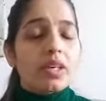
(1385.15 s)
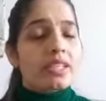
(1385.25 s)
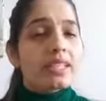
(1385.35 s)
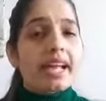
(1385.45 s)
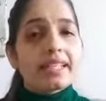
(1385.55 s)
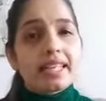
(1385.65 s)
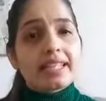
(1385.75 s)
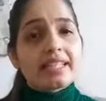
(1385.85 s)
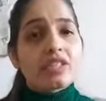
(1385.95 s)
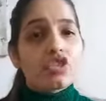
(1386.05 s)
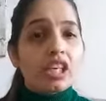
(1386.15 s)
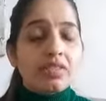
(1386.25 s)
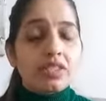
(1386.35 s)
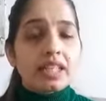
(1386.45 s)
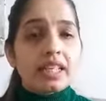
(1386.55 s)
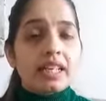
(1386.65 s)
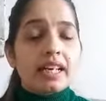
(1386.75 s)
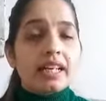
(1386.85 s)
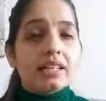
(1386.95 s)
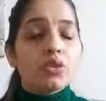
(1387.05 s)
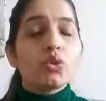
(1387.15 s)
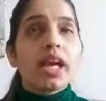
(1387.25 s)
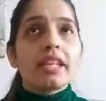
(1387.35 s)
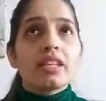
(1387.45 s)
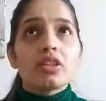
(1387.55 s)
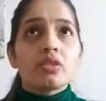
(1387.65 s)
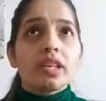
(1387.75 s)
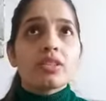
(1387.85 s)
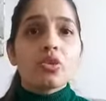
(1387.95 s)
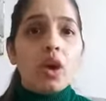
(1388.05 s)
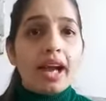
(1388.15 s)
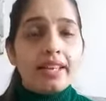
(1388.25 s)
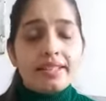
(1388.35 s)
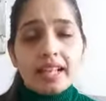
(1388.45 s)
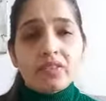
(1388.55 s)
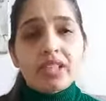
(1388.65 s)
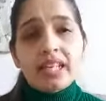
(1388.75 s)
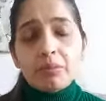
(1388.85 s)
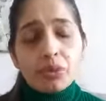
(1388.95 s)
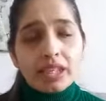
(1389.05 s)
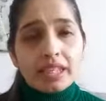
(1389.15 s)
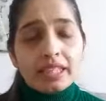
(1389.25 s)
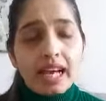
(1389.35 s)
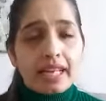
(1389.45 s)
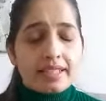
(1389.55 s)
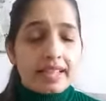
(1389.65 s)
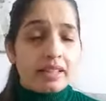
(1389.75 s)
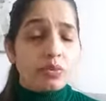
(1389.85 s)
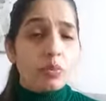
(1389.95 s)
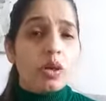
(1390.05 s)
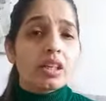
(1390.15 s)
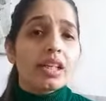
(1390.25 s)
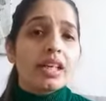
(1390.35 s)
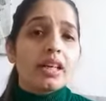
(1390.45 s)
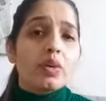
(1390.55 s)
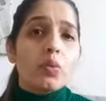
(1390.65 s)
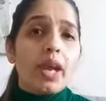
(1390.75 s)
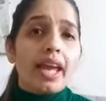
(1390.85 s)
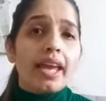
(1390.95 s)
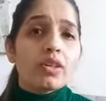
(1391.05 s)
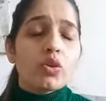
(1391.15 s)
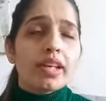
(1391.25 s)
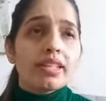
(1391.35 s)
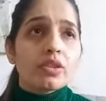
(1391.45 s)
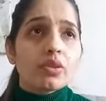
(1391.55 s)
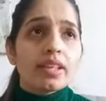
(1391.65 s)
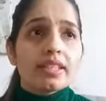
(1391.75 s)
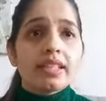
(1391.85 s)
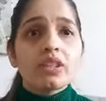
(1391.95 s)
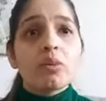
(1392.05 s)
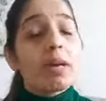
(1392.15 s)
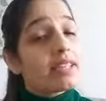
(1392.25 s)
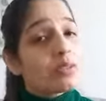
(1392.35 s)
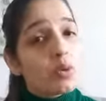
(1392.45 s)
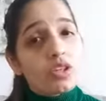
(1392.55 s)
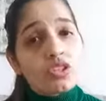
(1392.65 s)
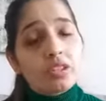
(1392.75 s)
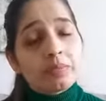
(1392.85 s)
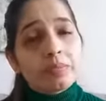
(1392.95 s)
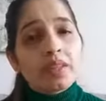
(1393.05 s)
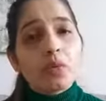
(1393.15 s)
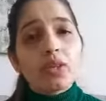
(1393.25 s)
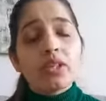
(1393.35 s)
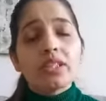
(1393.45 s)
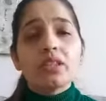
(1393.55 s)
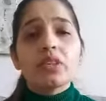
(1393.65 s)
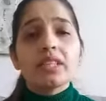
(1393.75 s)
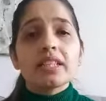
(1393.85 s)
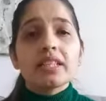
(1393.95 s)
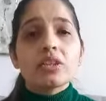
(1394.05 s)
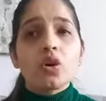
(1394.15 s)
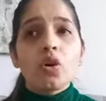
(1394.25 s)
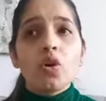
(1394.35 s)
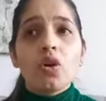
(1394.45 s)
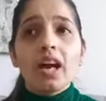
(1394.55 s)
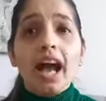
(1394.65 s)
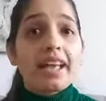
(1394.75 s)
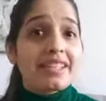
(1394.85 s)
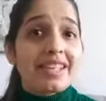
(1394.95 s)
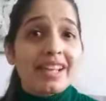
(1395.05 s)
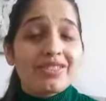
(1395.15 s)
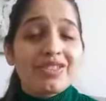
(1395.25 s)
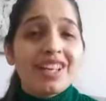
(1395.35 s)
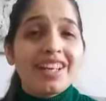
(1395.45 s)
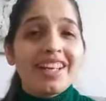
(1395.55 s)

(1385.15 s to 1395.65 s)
Once that is achieved, you can integrate your higher self. Then I bring in the higher self work, where you're integrating in your best version, where you're integrating in your higher self.